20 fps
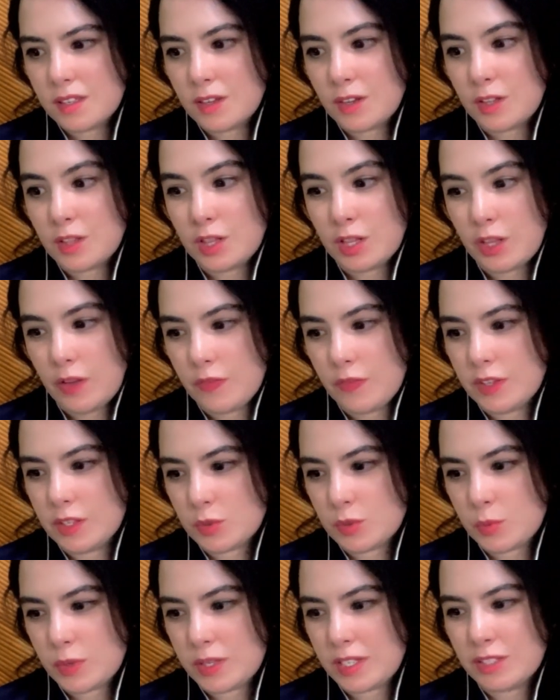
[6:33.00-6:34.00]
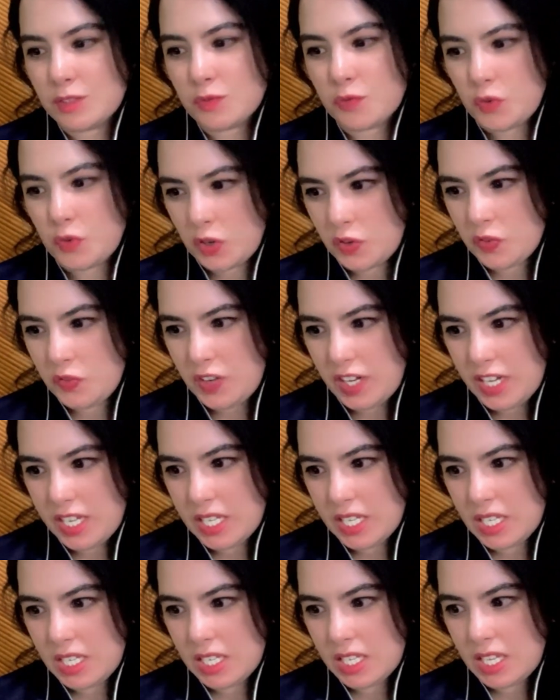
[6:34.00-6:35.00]
Love this one. It's
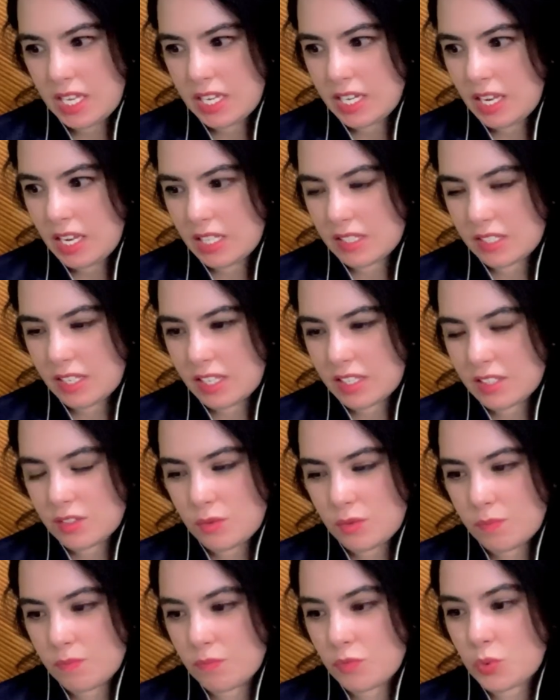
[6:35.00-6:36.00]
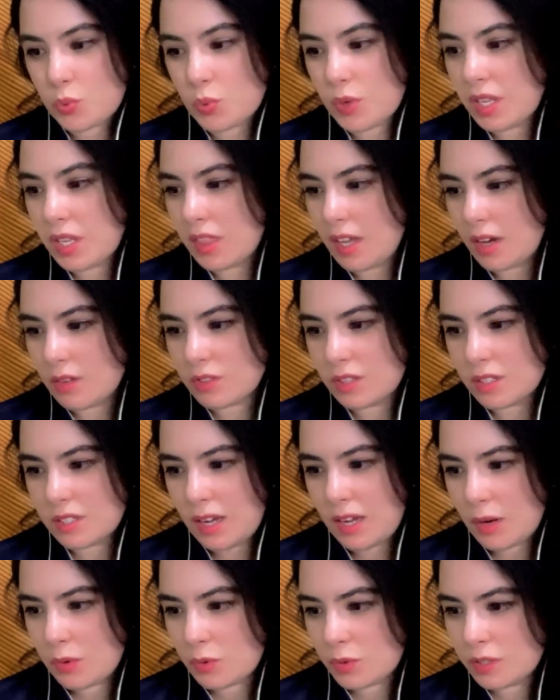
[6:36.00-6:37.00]
fortified, and it has like 3,000
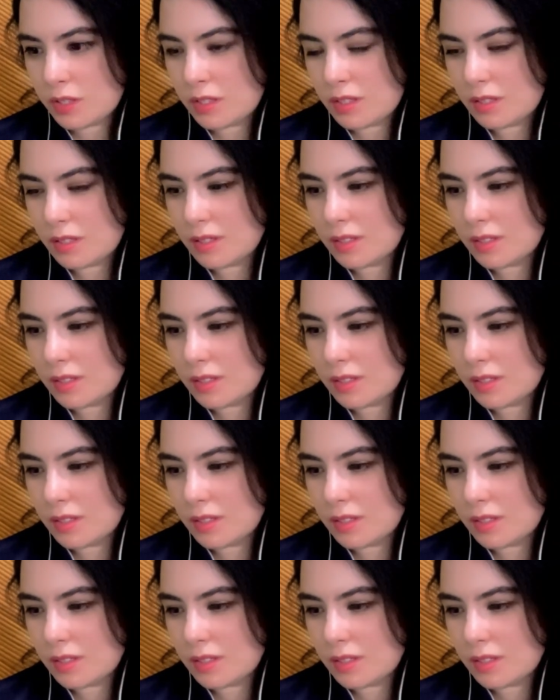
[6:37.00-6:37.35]
towers.